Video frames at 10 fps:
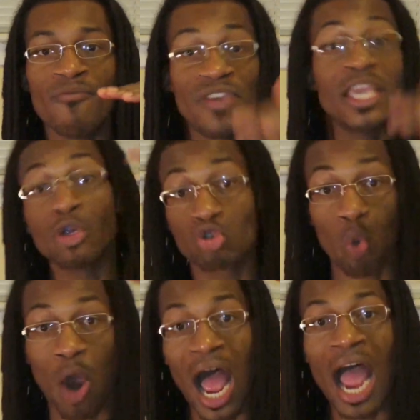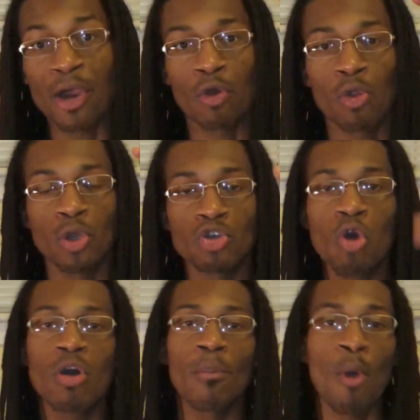figures who are higher on the
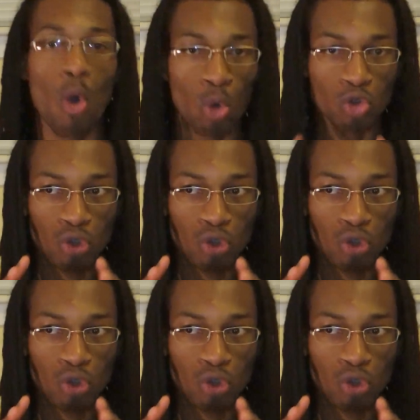totem pole.